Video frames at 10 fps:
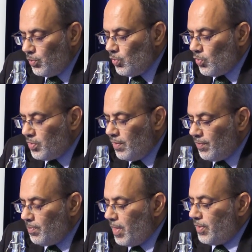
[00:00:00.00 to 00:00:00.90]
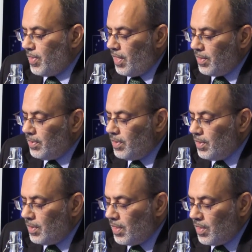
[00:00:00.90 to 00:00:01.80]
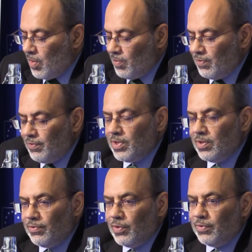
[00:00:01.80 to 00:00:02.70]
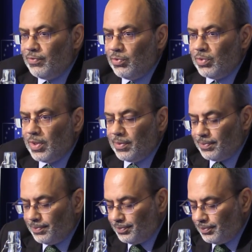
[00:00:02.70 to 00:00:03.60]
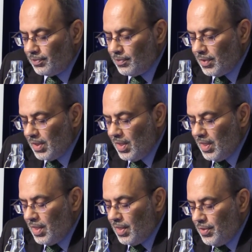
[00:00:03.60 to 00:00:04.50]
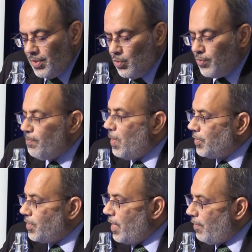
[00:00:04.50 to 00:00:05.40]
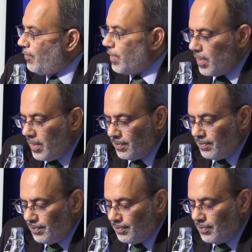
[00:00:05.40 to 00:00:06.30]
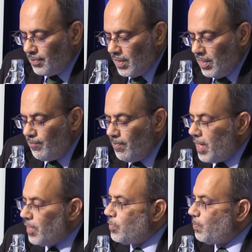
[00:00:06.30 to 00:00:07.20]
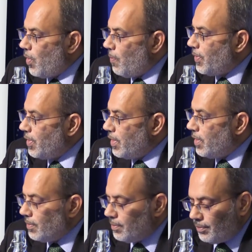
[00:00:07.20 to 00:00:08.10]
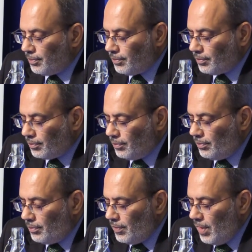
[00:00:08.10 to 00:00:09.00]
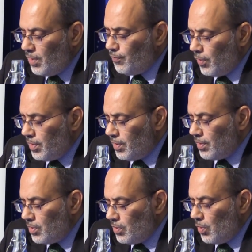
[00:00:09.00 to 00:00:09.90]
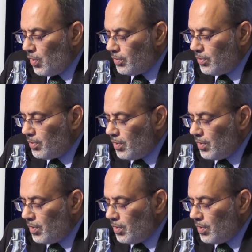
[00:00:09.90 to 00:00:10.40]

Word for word: to those driven by reality and a common vision for the future. The youth bulge in Africa, if managed properly, is, for instance, not